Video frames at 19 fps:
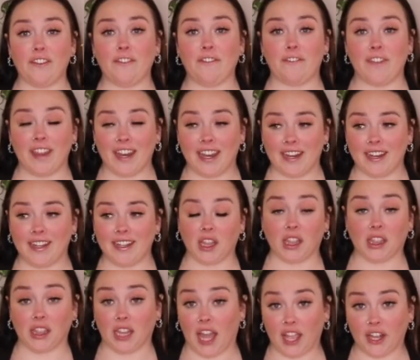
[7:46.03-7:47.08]
fitted
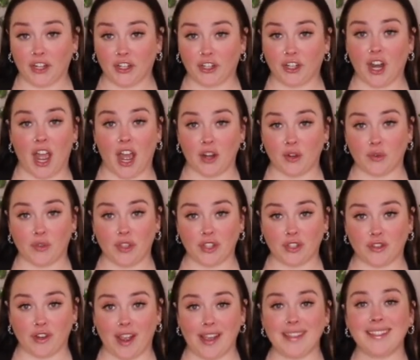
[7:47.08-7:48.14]
liner under this
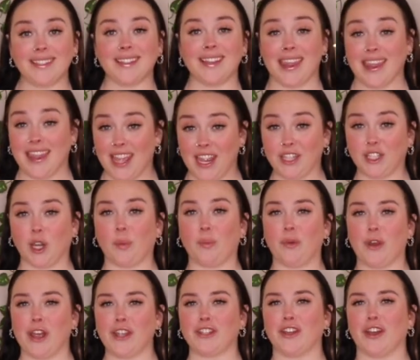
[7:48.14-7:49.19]
dress. These are
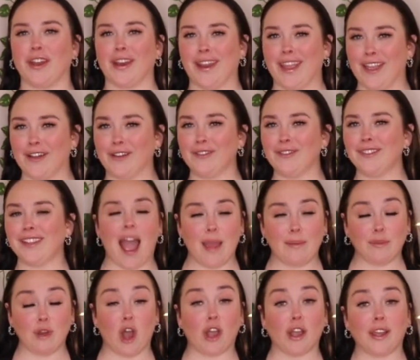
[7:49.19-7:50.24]
press-on nails. I'm
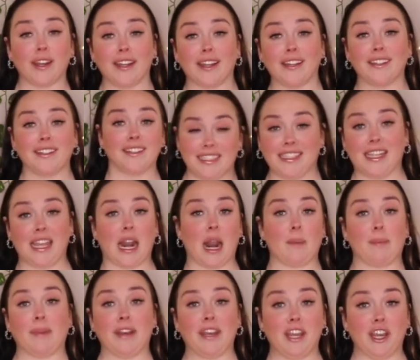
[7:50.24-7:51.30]
not gonna get
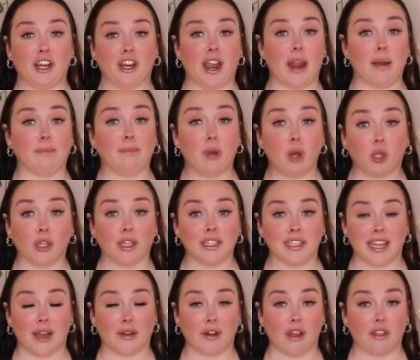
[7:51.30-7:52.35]
up in here and pull it
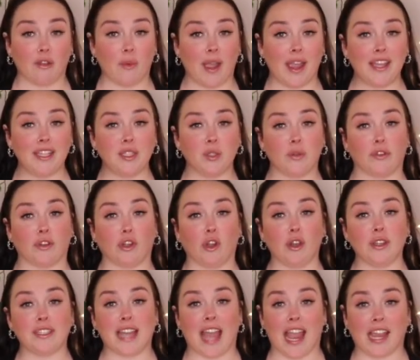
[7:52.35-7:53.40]
down all the way. So if it
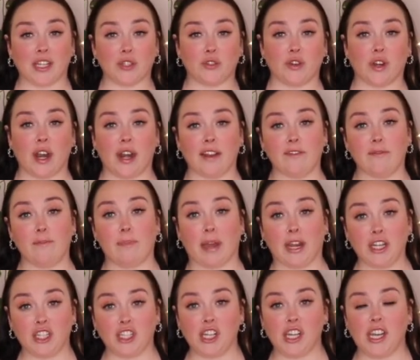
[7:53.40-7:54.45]
looks extra kind of
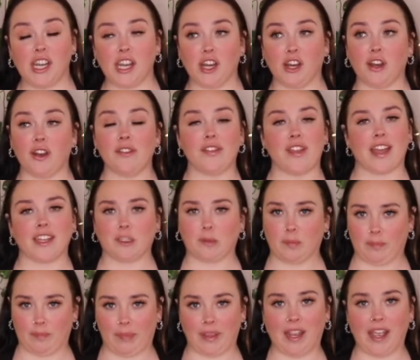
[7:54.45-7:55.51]
bunchy here, that's
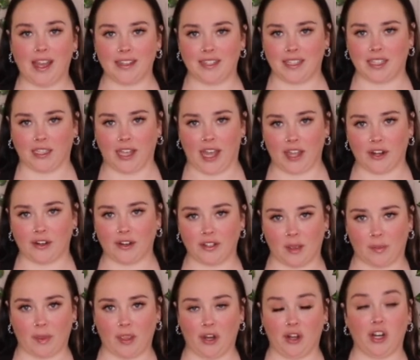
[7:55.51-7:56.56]
because the liner is
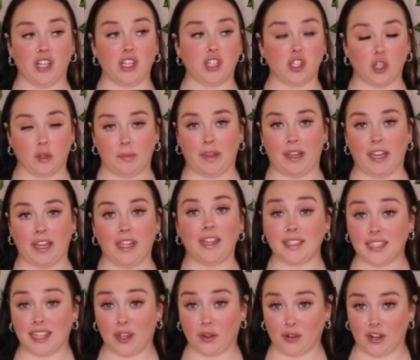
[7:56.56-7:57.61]
up here and it should be
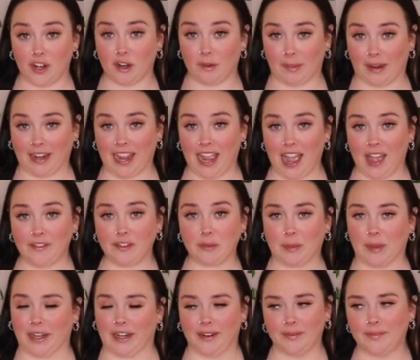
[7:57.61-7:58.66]
down near my calves,
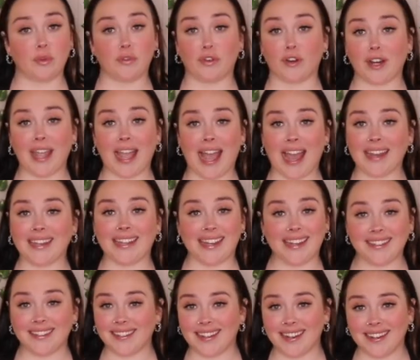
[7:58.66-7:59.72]
but we've already had an
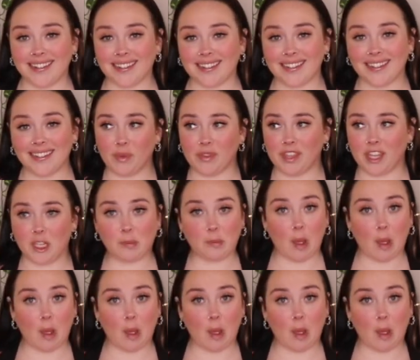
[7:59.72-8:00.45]
incident with these